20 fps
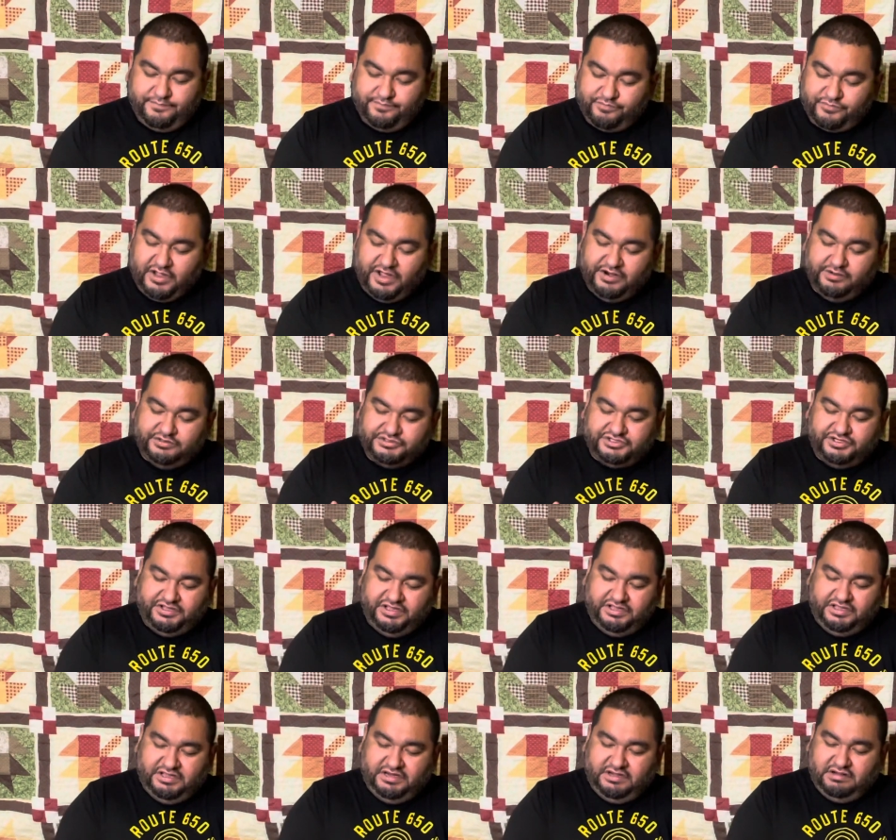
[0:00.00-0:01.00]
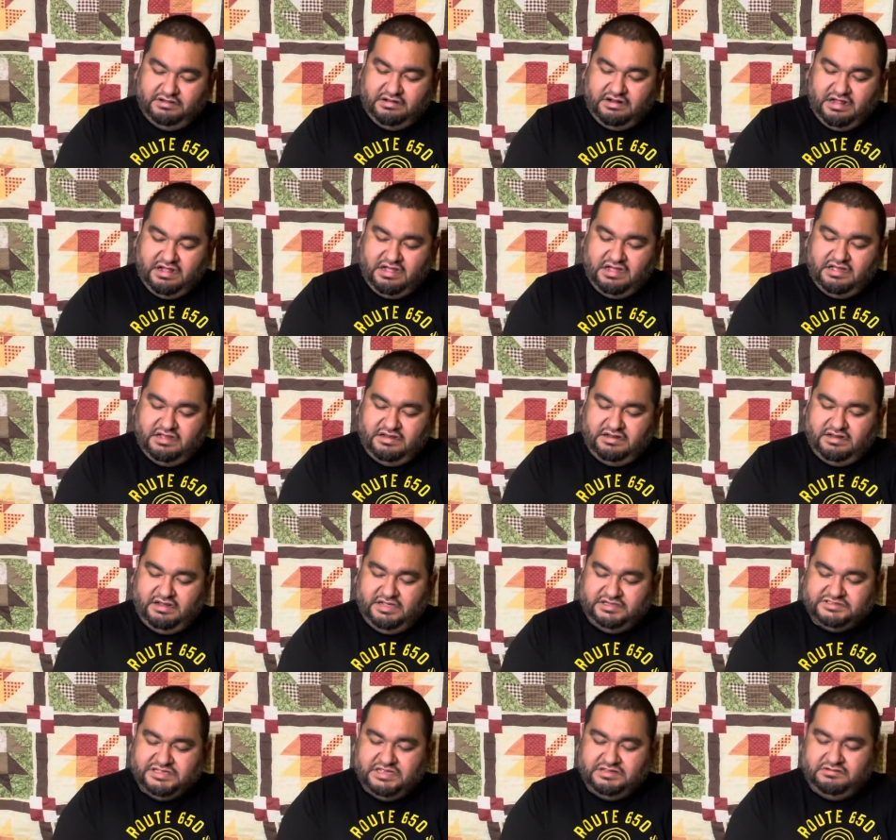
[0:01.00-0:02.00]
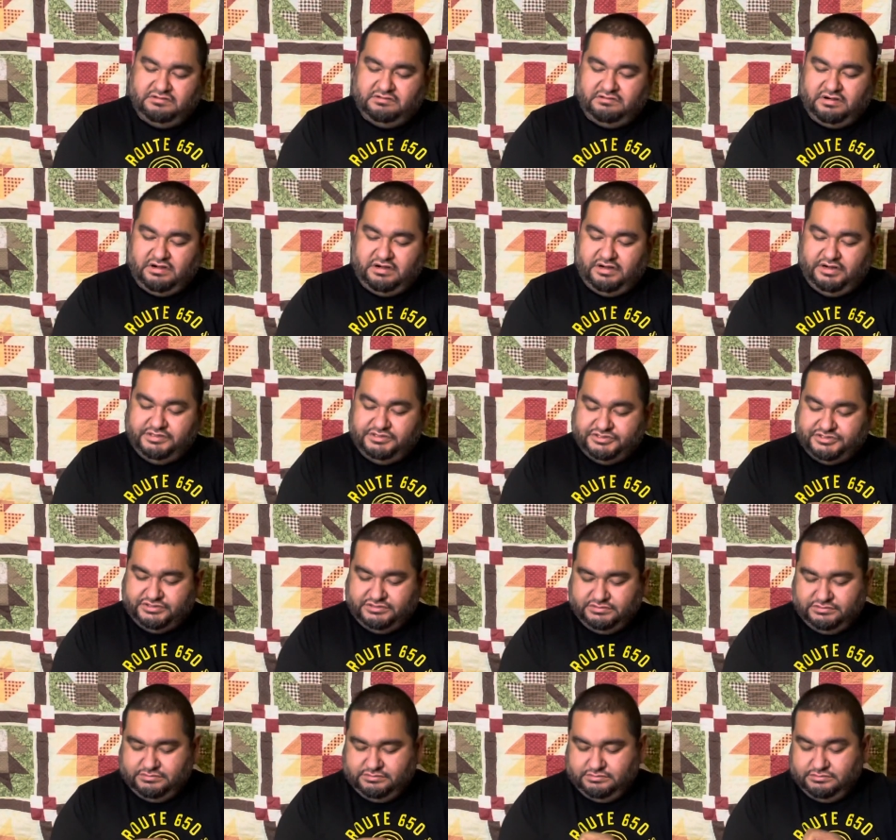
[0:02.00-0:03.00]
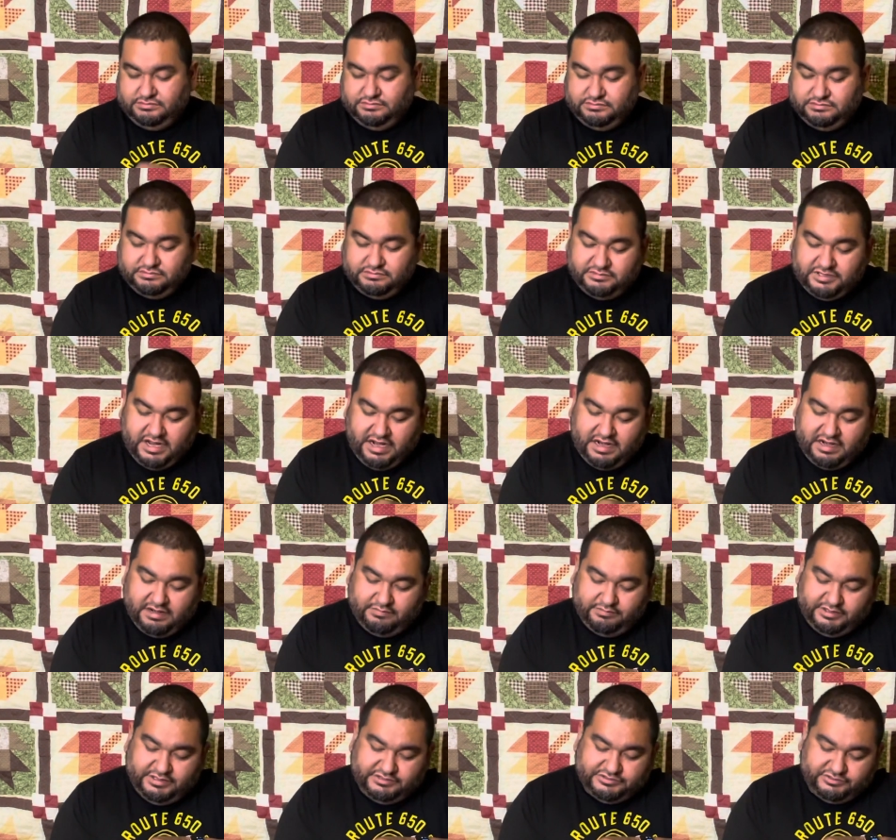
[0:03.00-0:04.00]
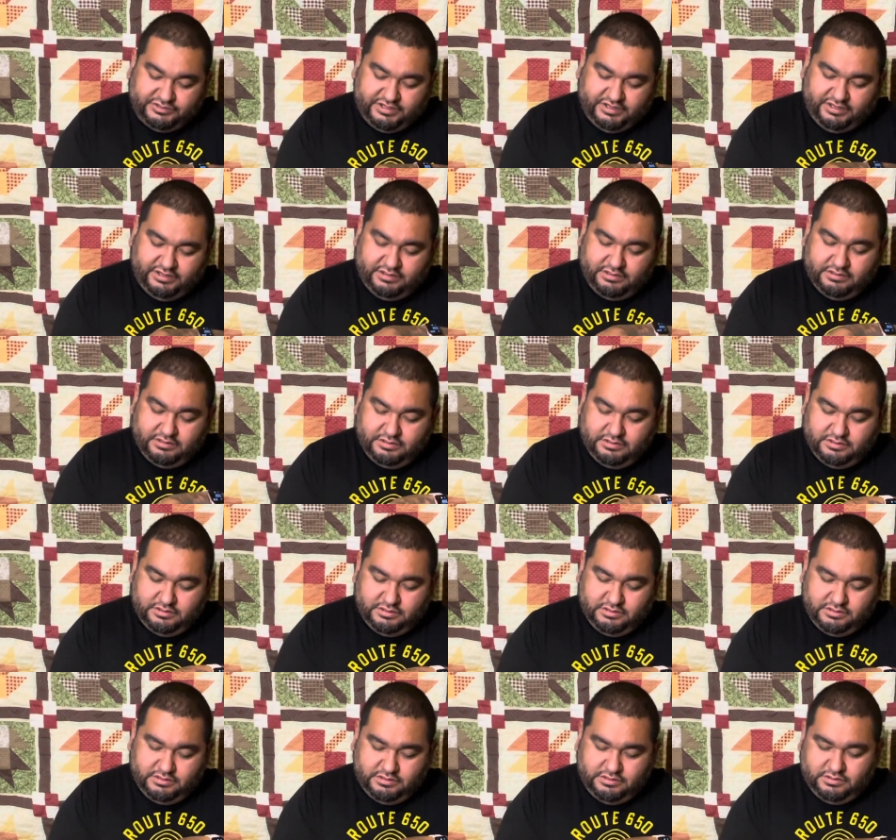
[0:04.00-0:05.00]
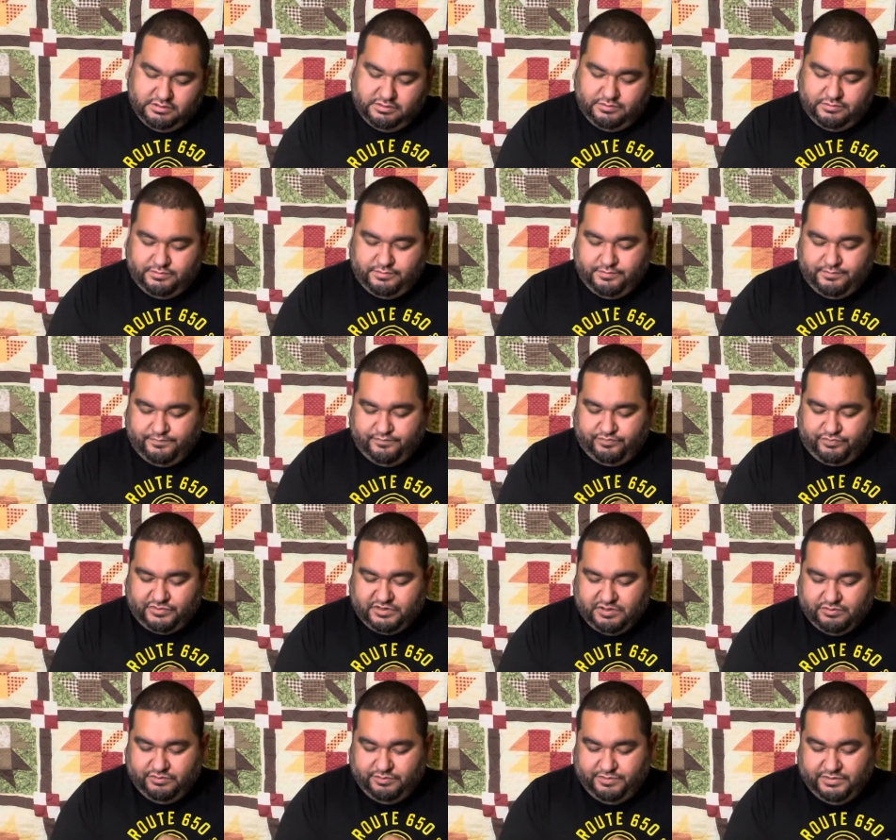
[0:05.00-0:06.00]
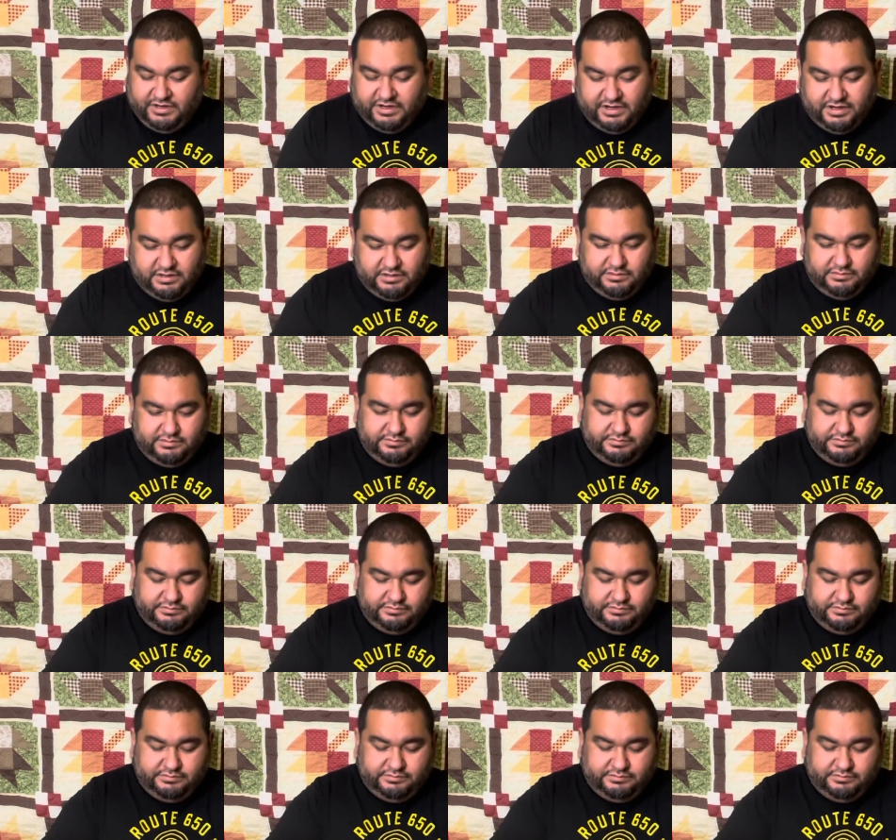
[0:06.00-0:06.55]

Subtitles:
I know what you're thinking. Ah, that's not no orange. Nah, but it's okay. Then we peel it.